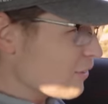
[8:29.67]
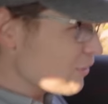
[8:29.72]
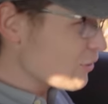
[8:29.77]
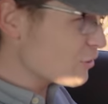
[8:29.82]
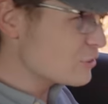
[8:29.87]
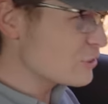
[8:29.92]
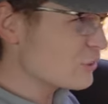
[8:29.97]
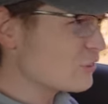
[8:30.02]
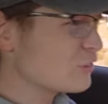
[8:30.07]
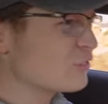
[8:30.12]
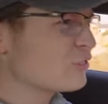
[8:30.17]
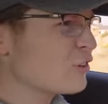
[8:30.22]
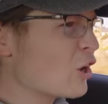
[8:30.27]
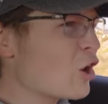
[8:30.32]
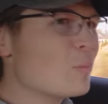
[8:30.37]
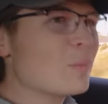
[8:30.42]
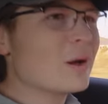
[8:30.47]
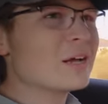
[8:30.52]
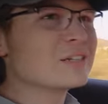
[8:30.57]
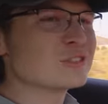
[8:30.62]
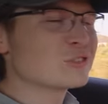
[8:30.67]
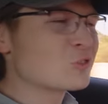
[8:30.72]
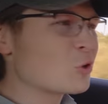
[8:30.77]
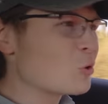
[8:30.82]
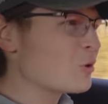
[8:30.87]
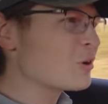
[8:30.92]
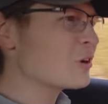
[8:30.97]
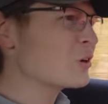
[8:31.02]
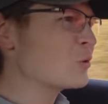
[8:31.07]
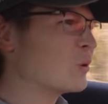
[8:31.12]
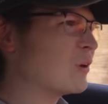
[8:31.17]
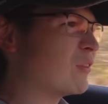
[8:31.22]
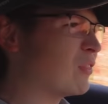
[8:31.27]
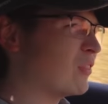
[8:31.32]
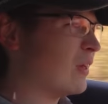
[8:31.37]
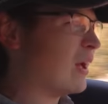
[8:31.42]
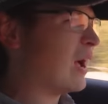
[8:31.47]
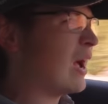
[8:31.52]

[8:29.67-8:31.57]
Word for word: There's just so much torque with it.